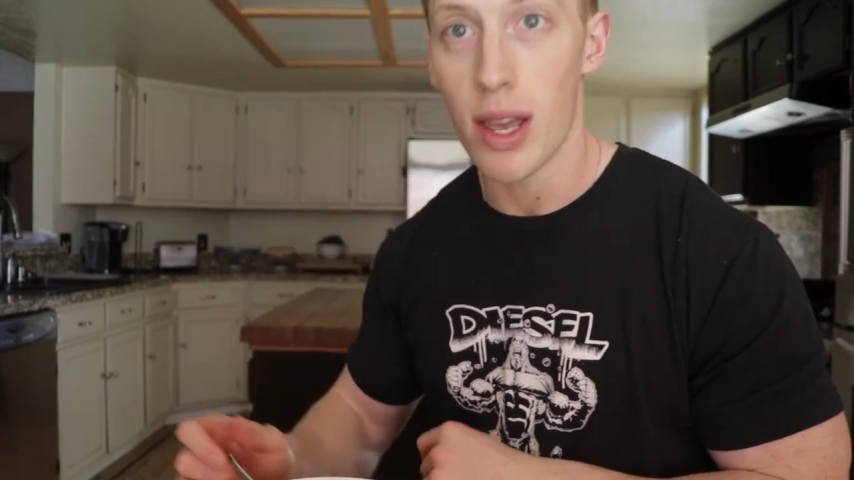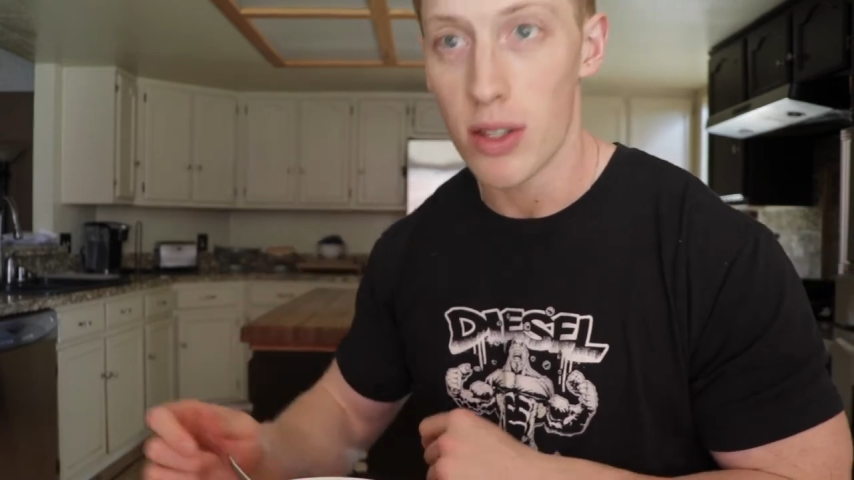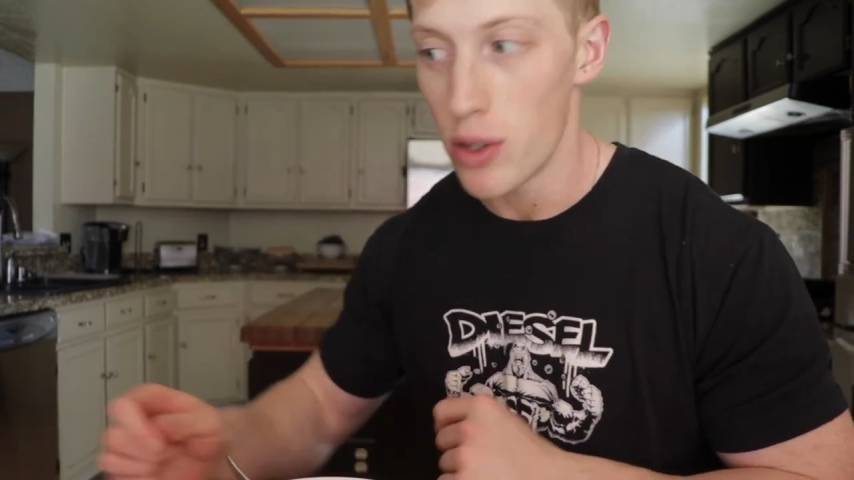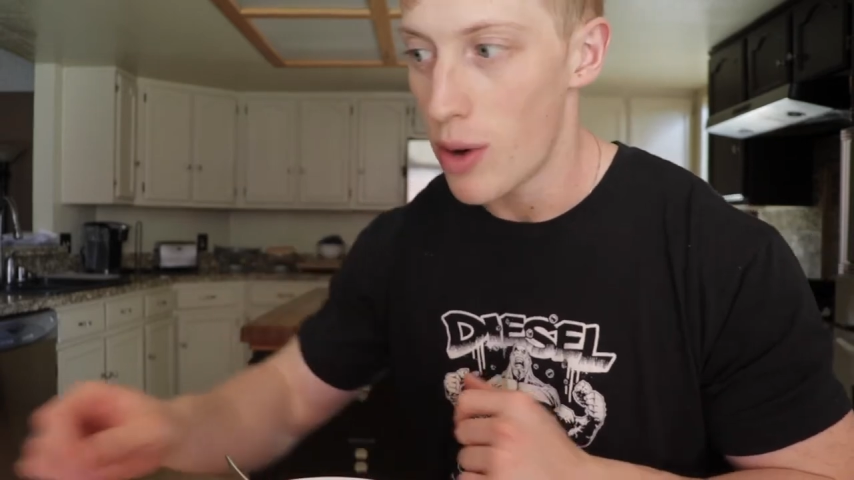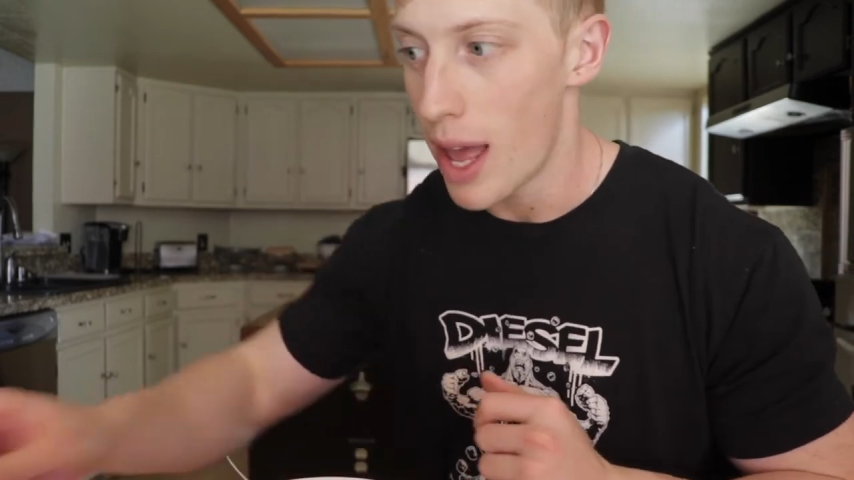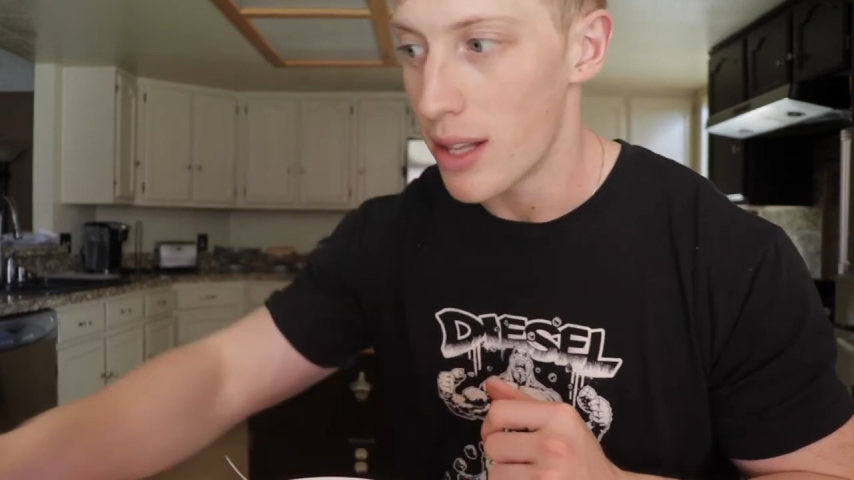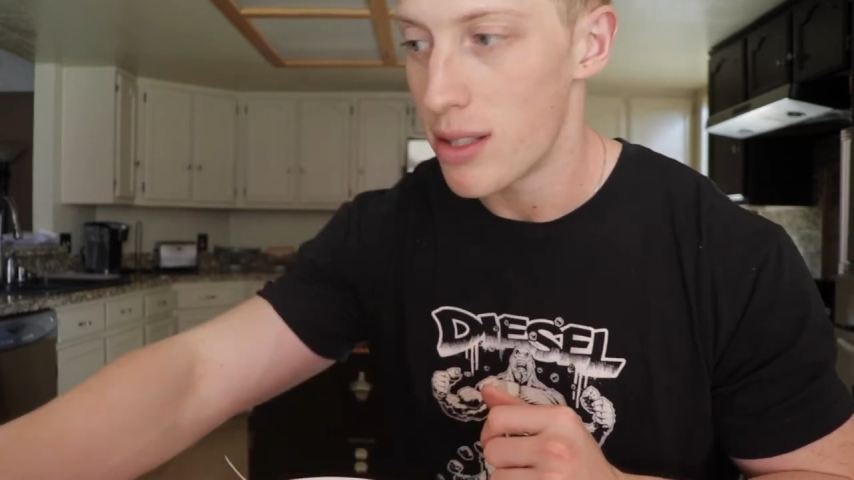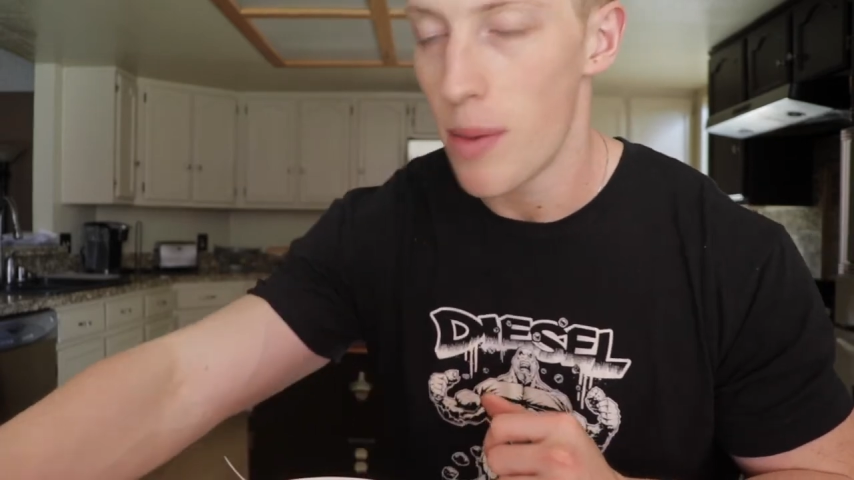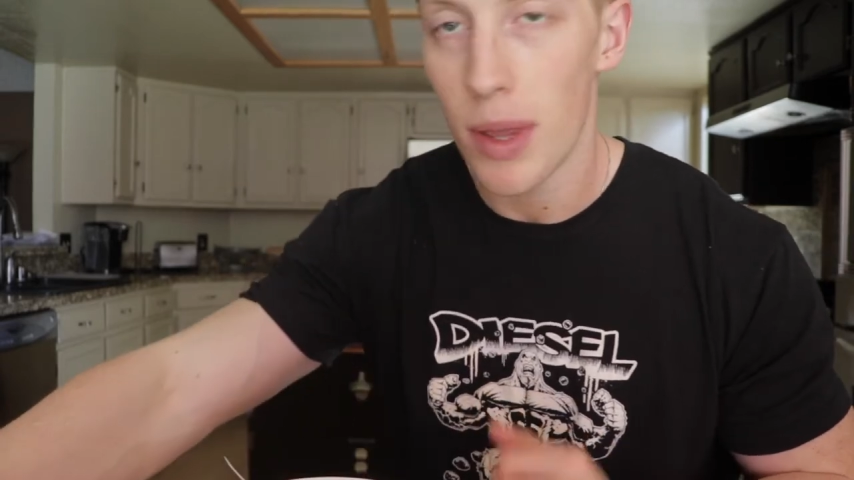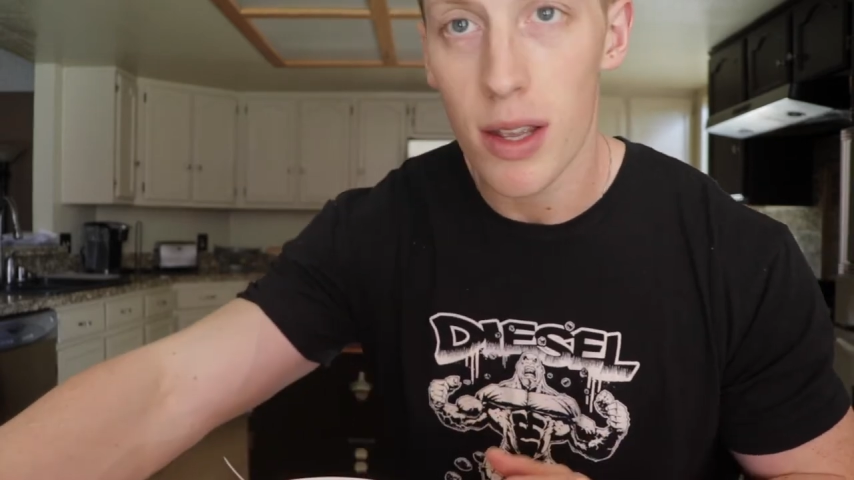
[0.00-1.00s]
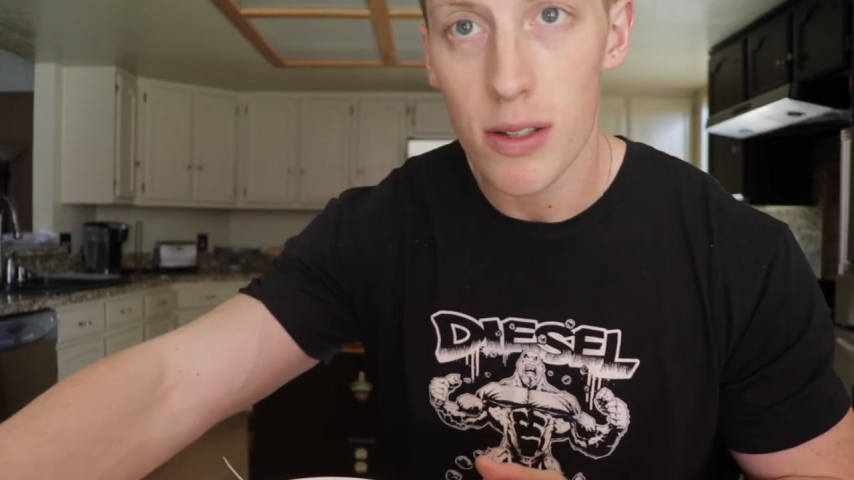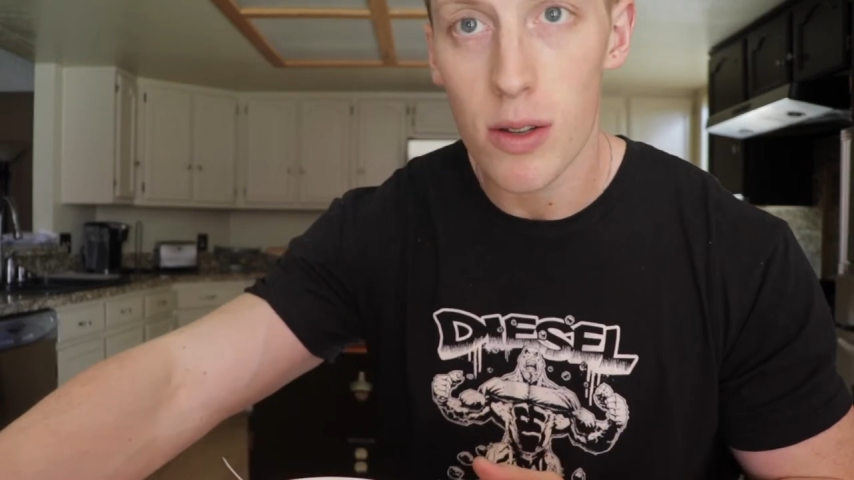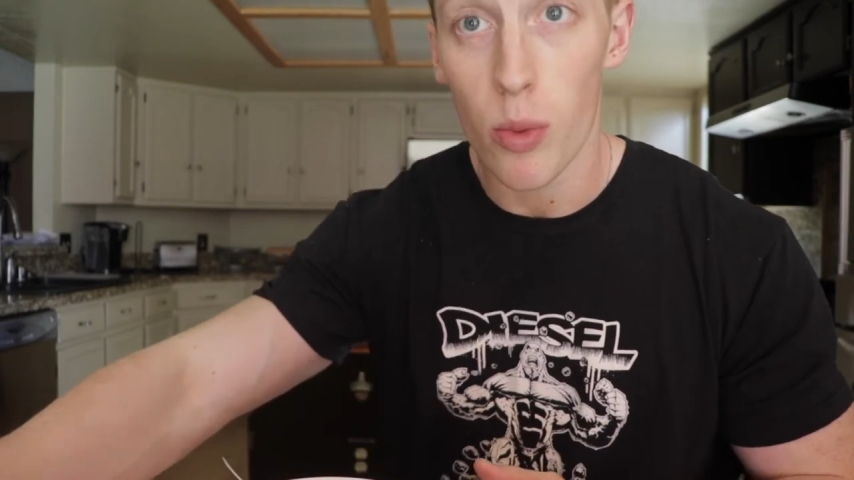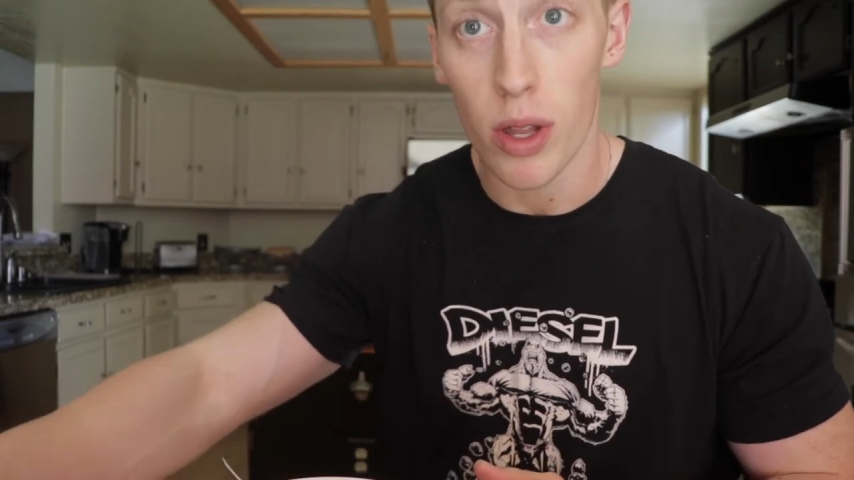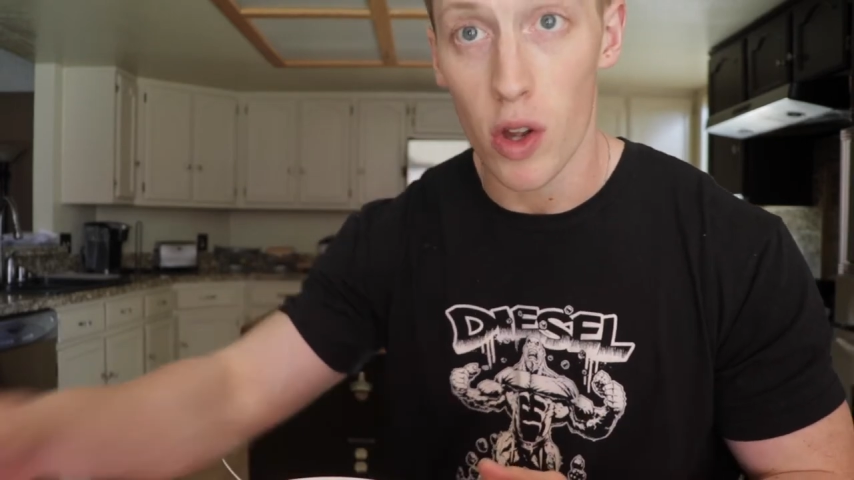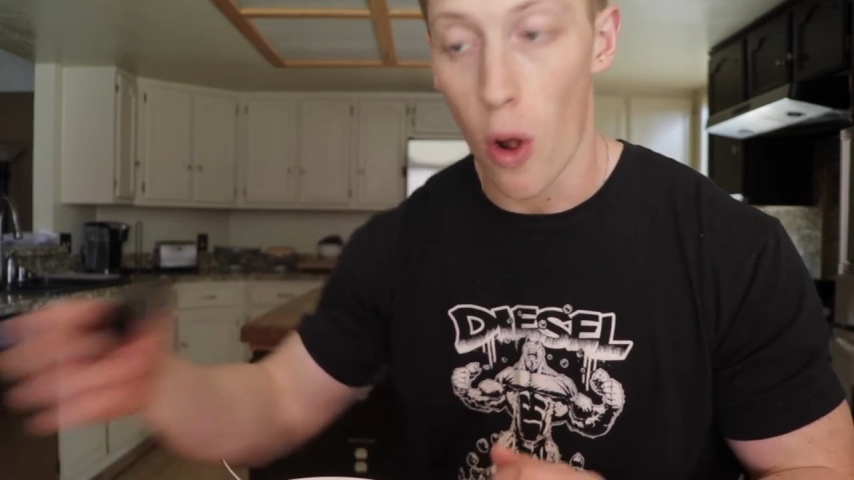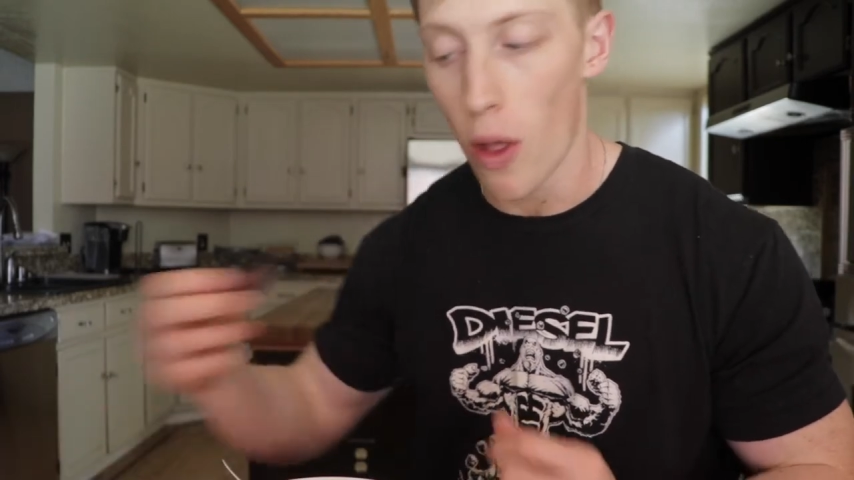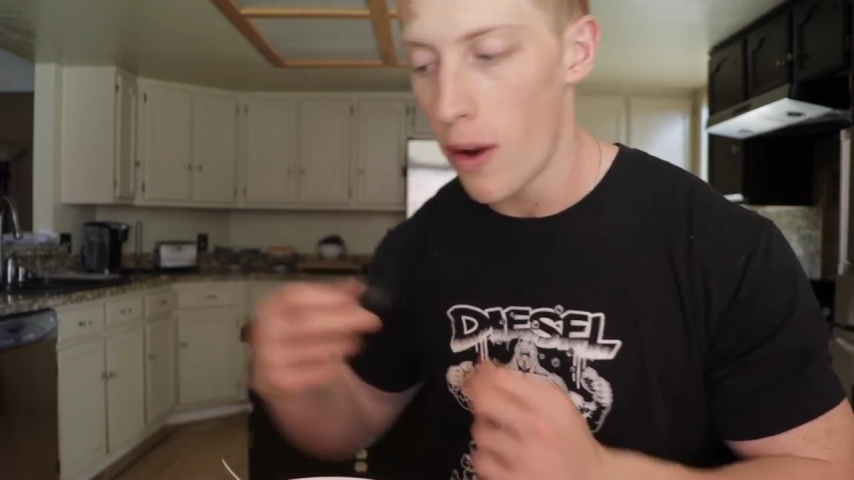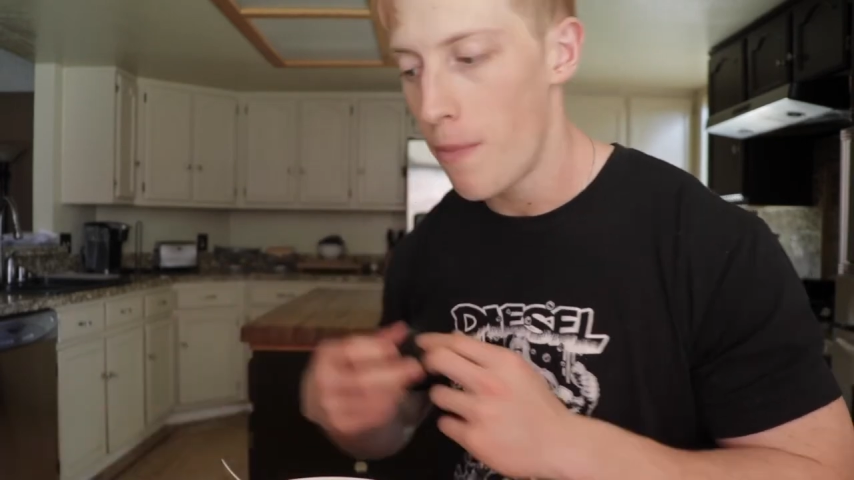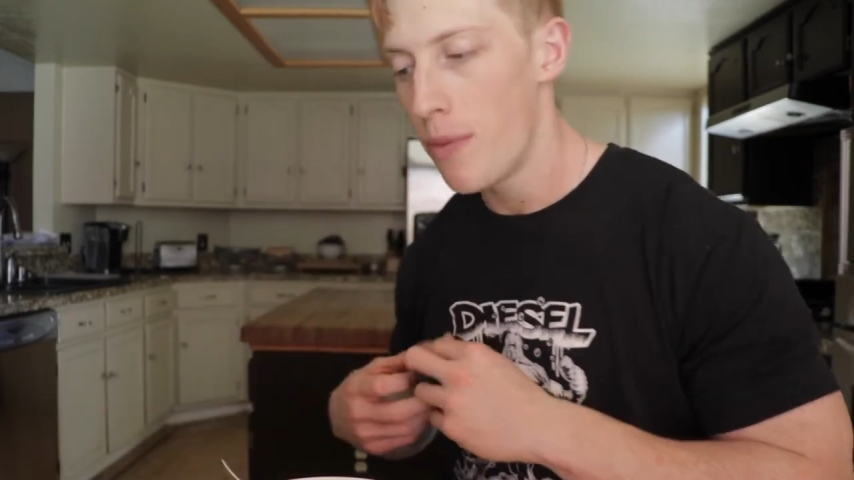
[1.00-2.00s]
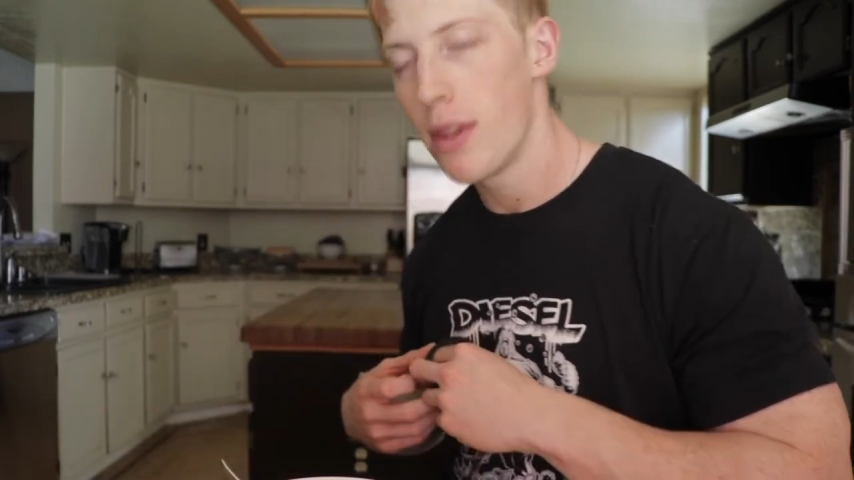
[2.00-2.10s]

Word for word: guys soon at Stimulus with Dolan.